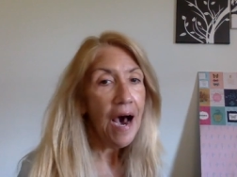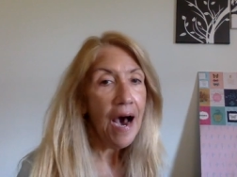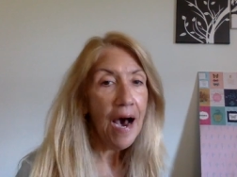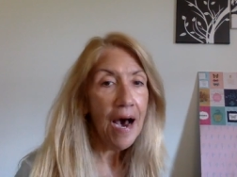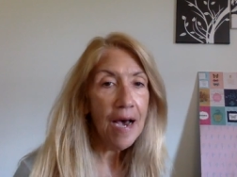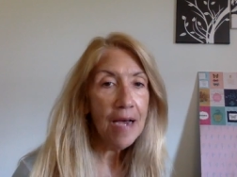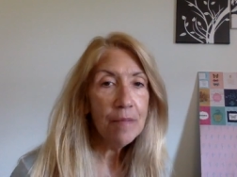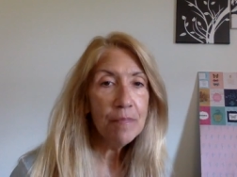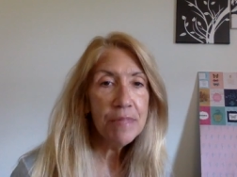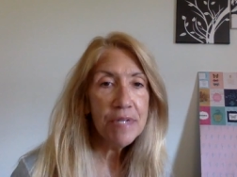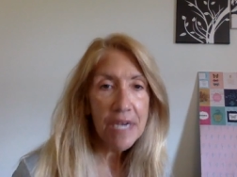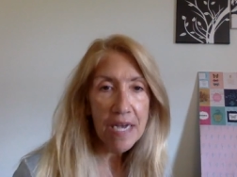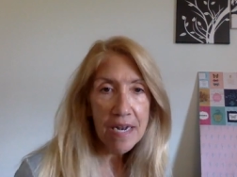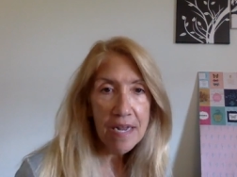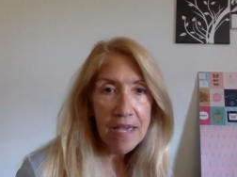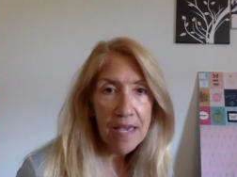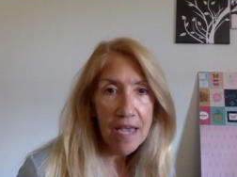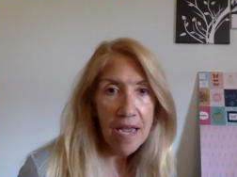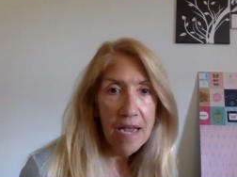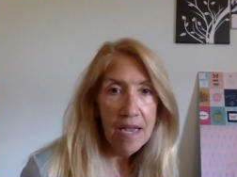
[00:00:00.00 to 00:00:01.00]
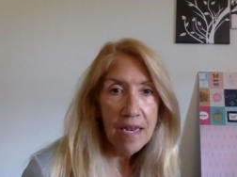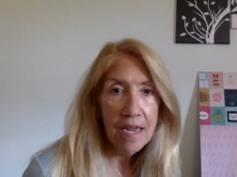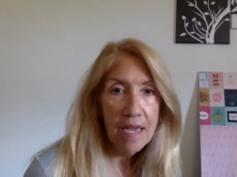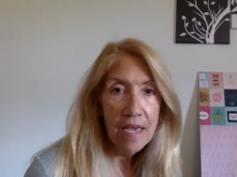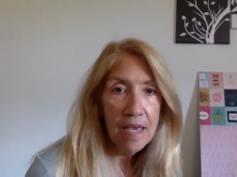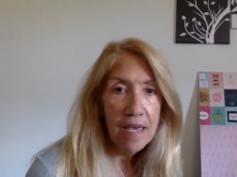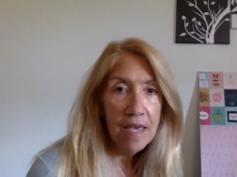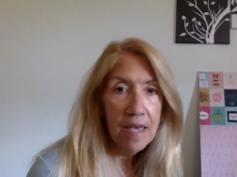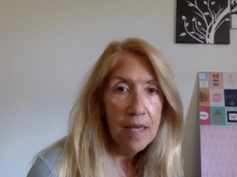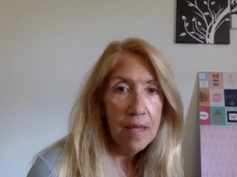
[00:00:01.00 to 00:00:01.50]
I'm
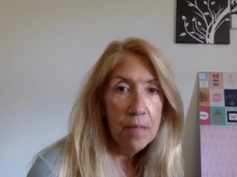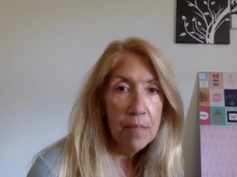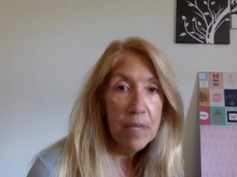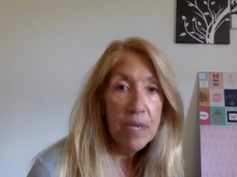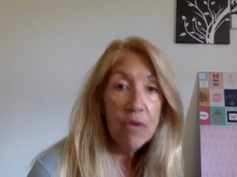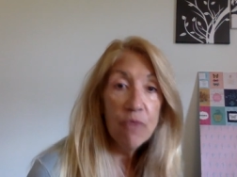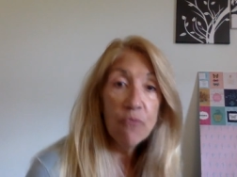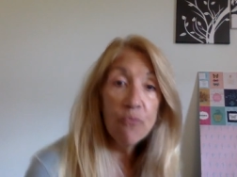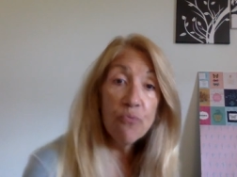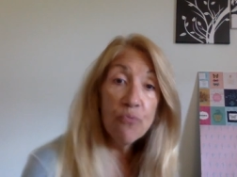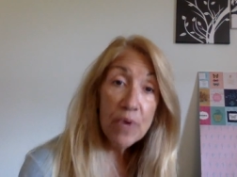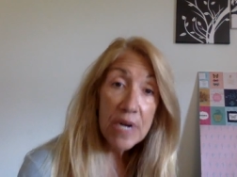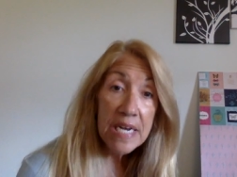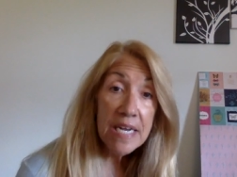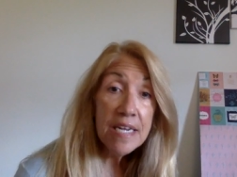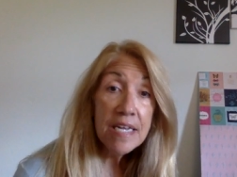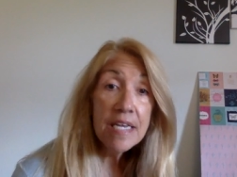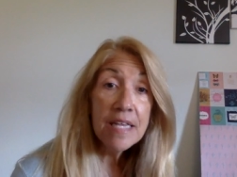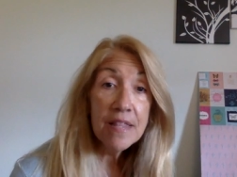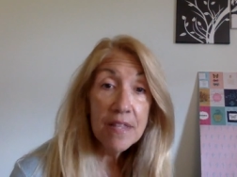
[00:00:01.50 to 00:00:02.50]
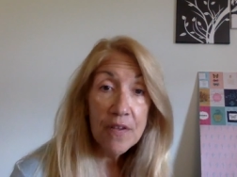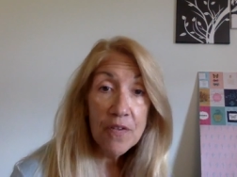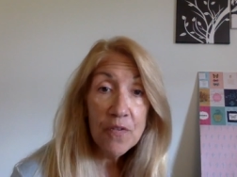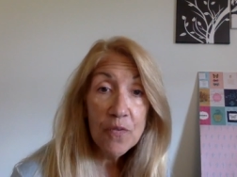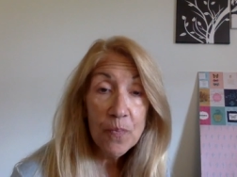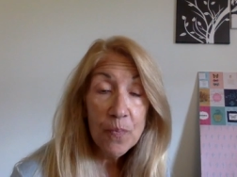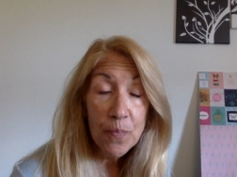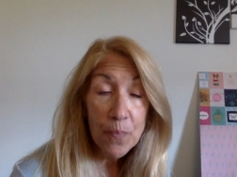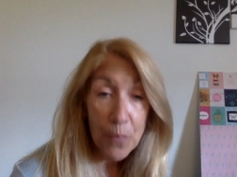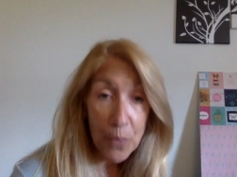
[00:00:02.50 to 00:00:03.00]
dedicating me reading
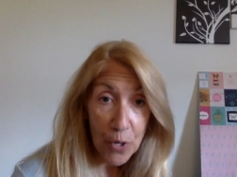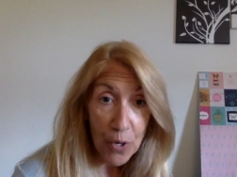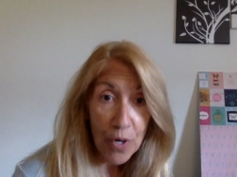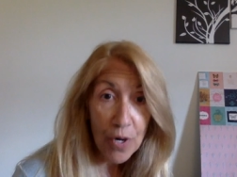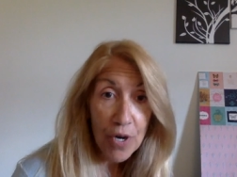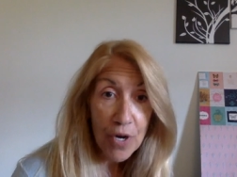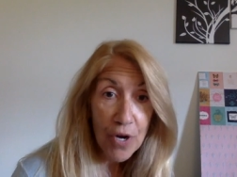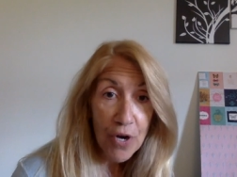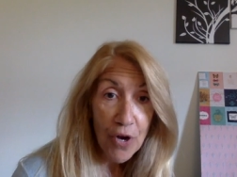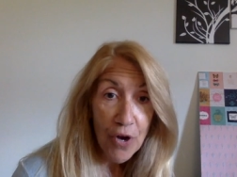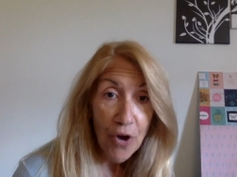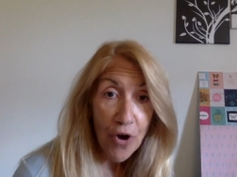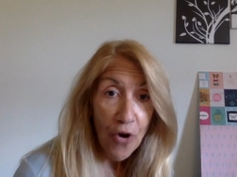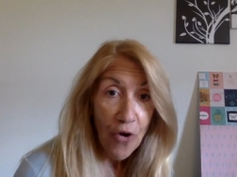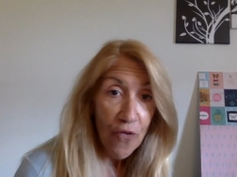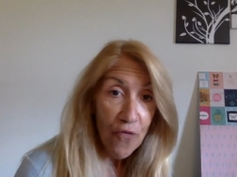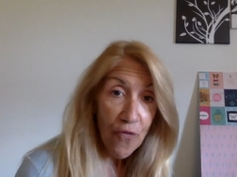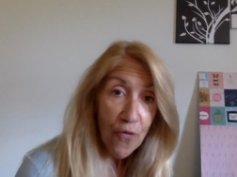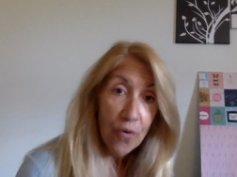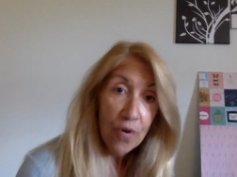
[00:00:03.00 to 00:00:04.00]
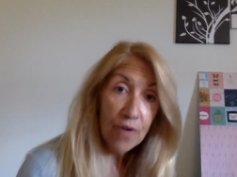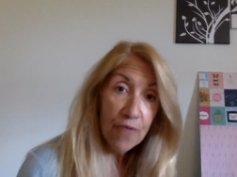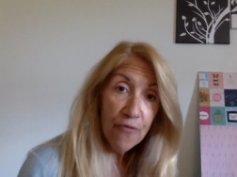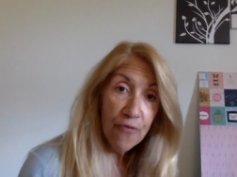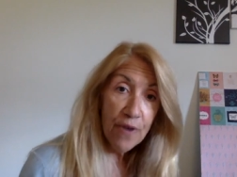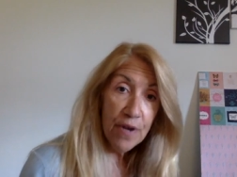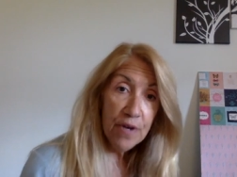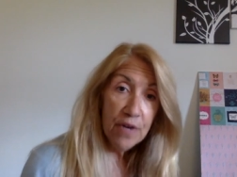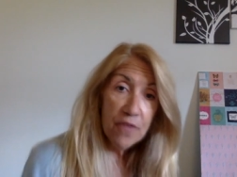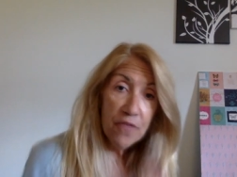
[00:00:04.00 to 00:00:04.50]
this book for a
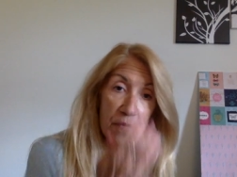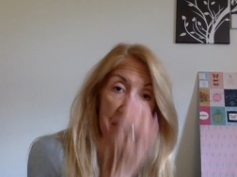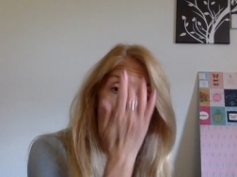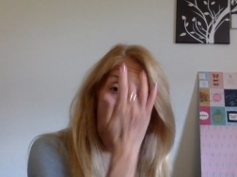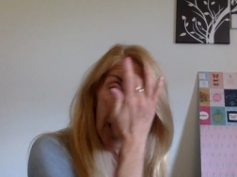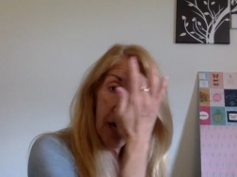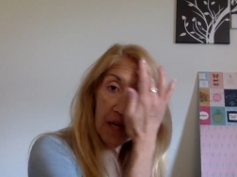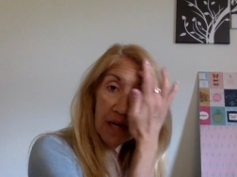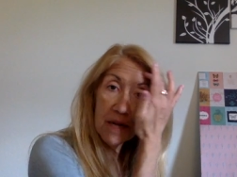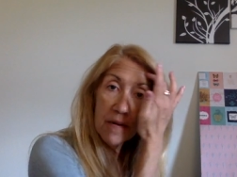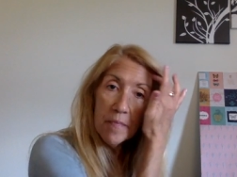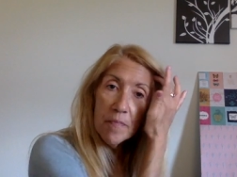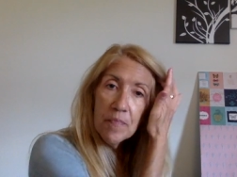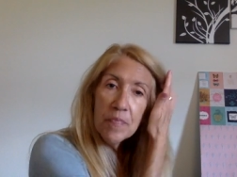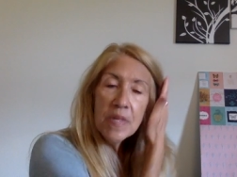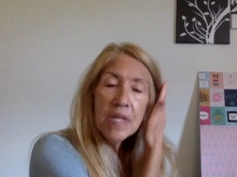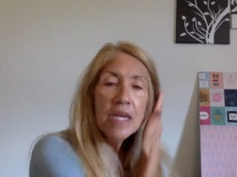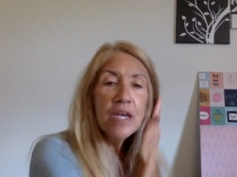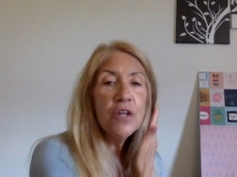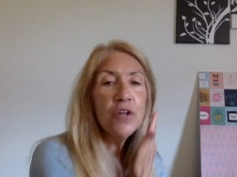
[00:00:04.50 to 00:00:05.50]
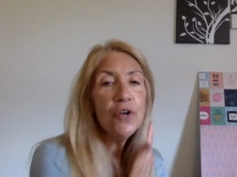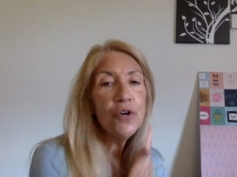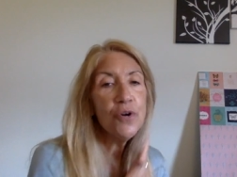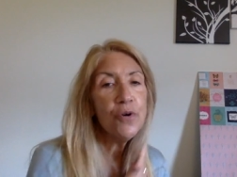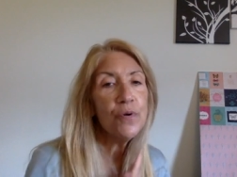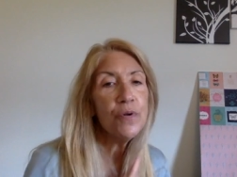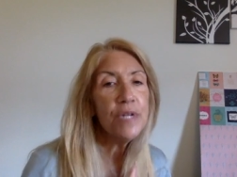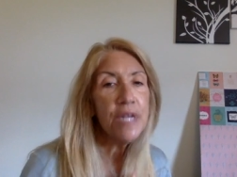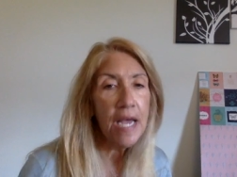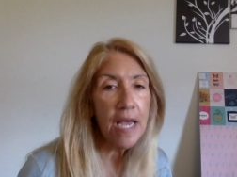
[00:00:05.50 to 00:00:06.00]
friend of mine, and
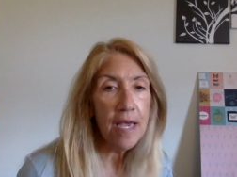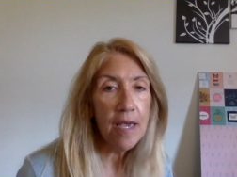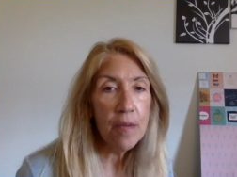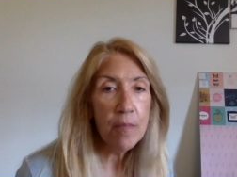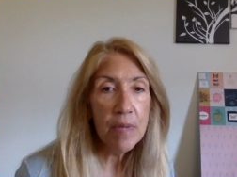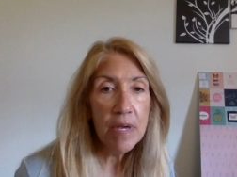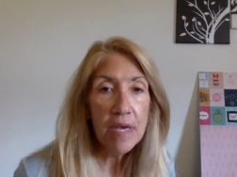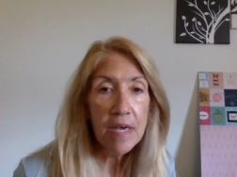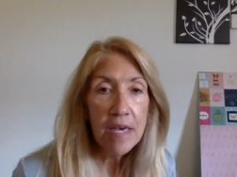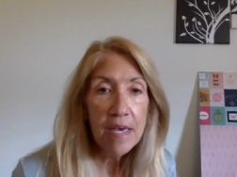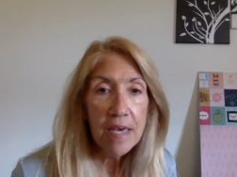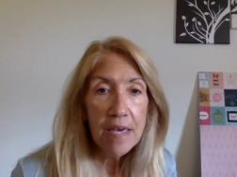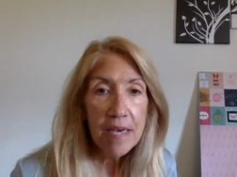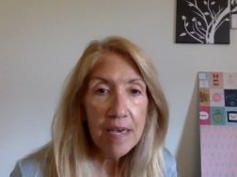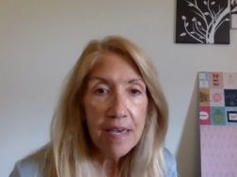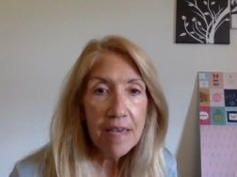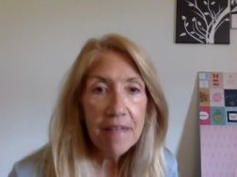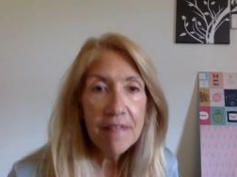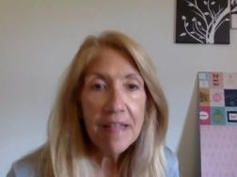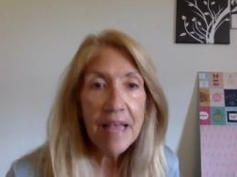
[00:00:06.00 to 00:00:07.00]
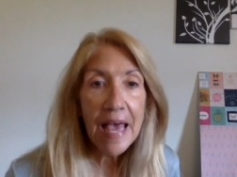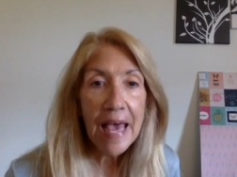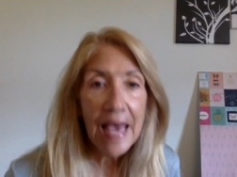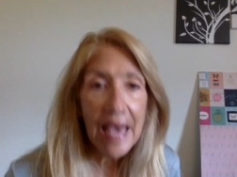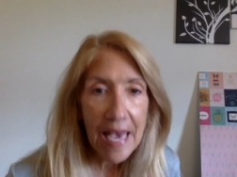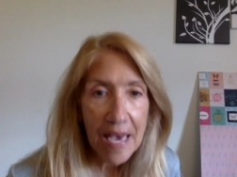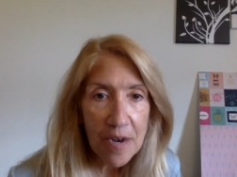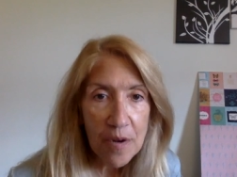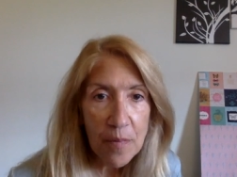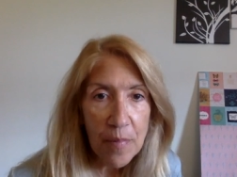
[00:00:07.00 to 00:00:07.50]
her name is
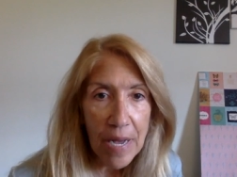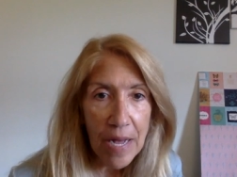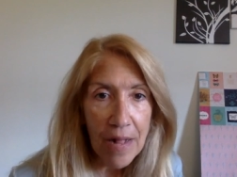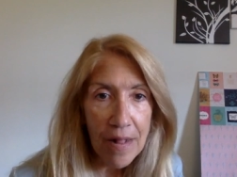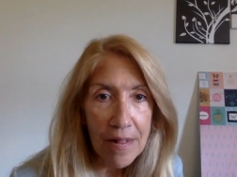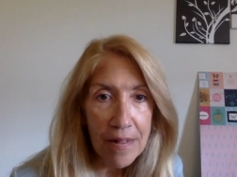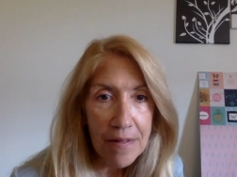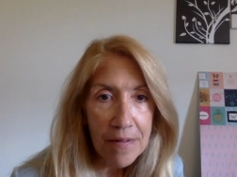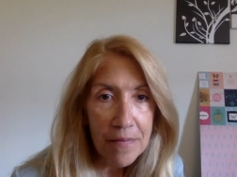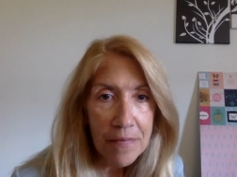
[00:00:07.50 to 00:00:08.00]
Annabelle.